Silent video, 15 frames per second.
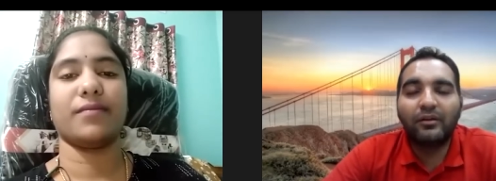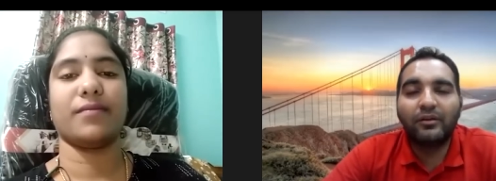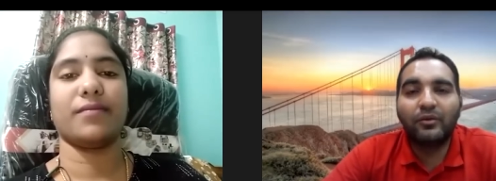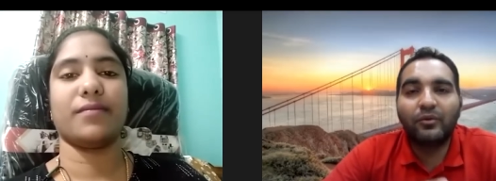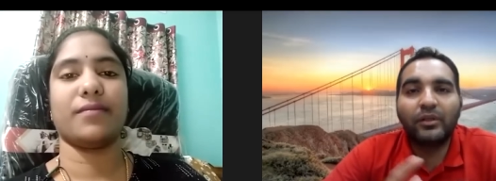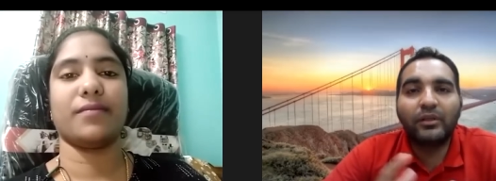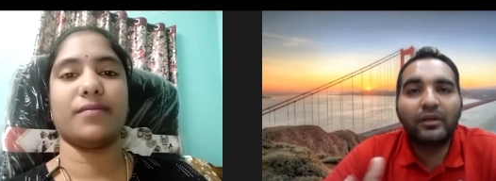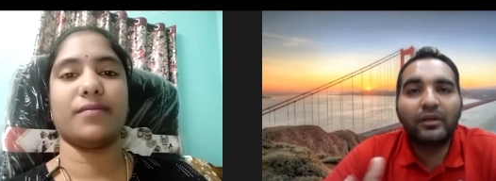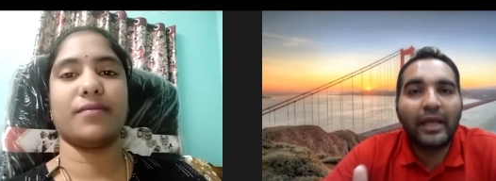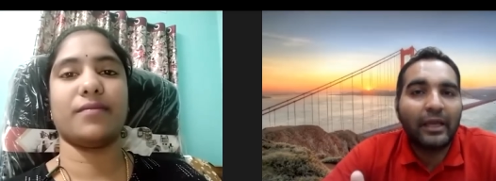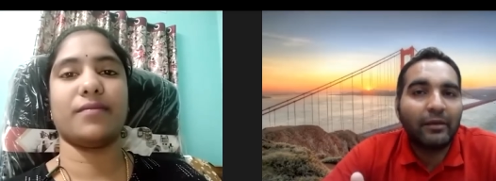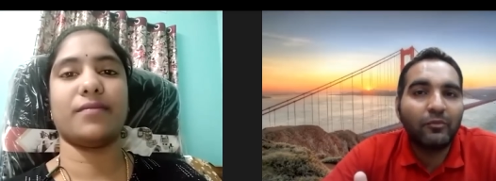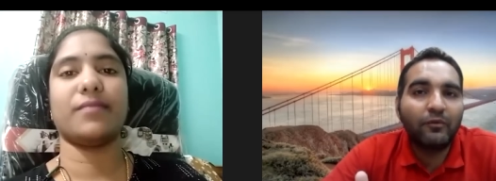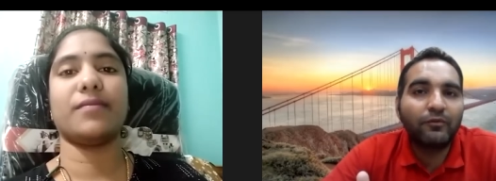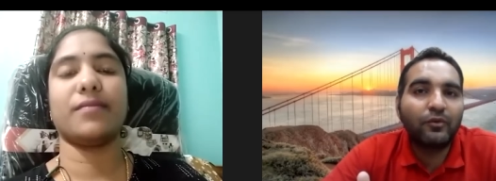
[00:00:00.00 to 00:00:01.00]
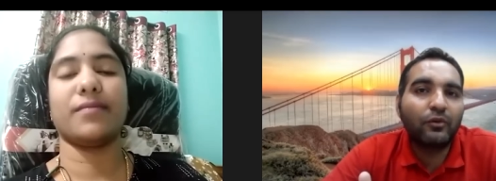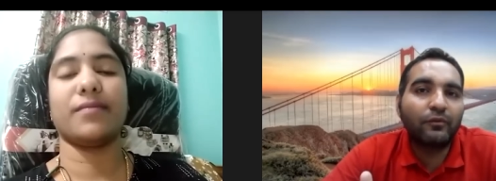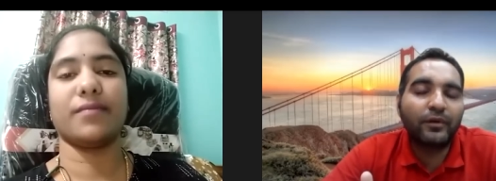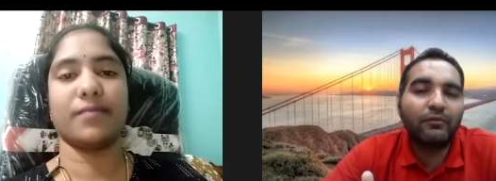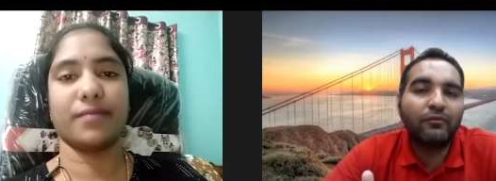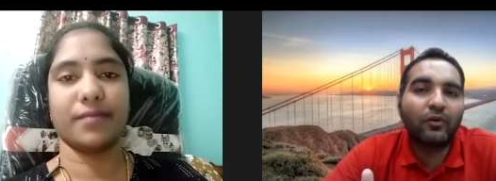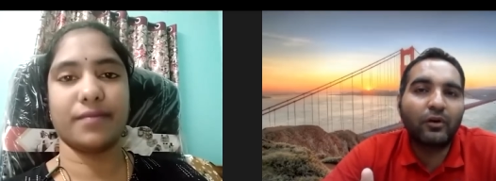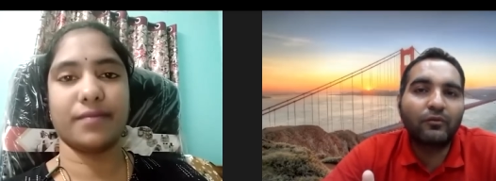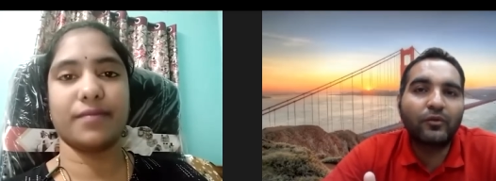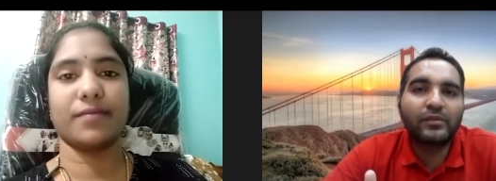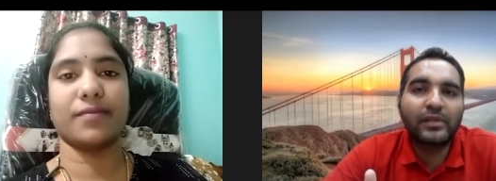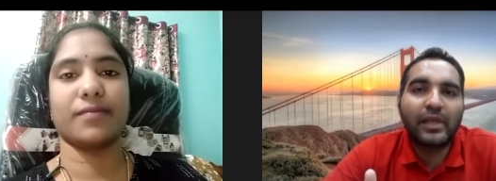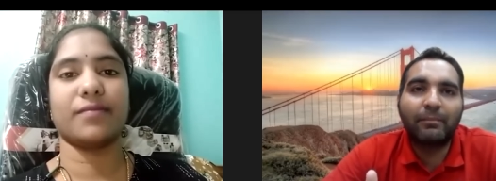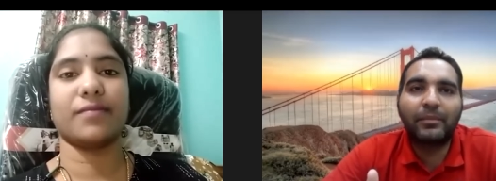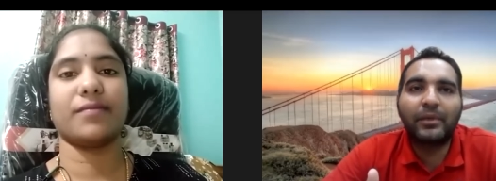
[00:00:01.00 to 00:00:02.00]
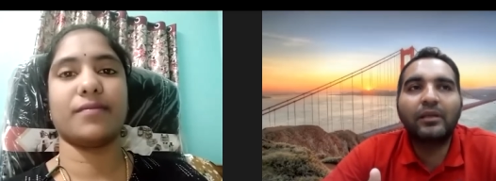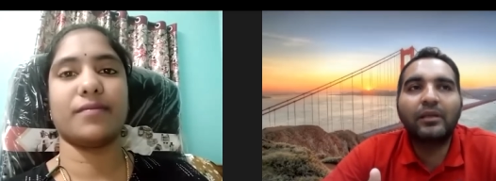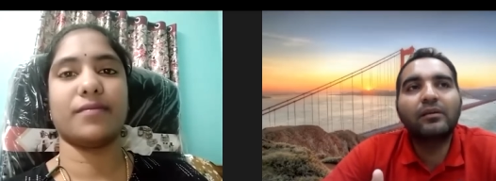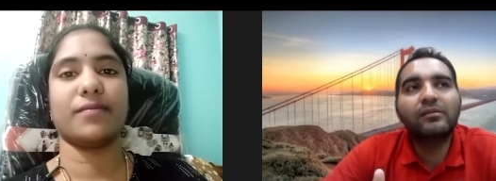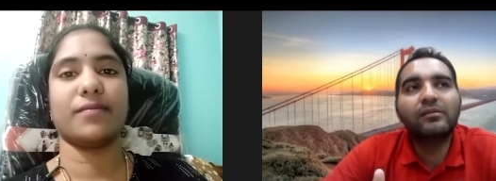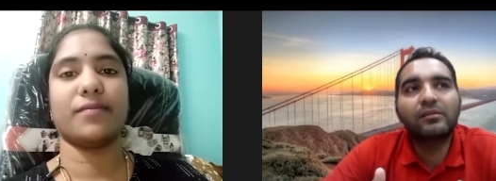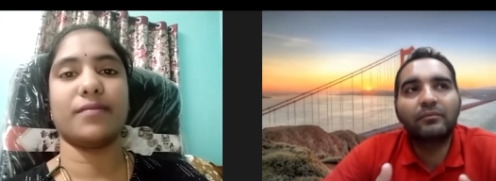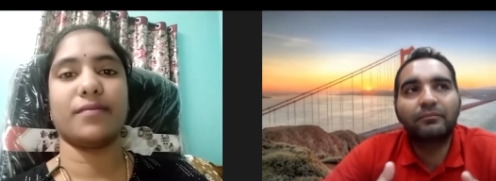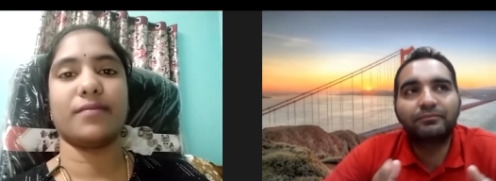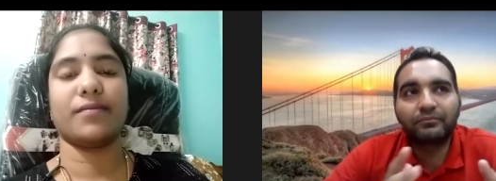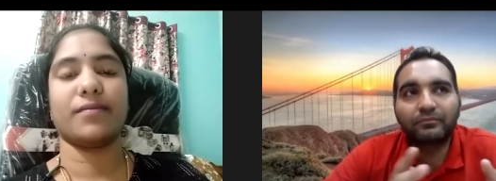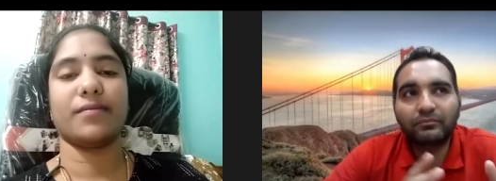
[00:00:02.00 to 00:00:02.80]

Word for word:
Speaker 1: During the time of COVID, what was happening is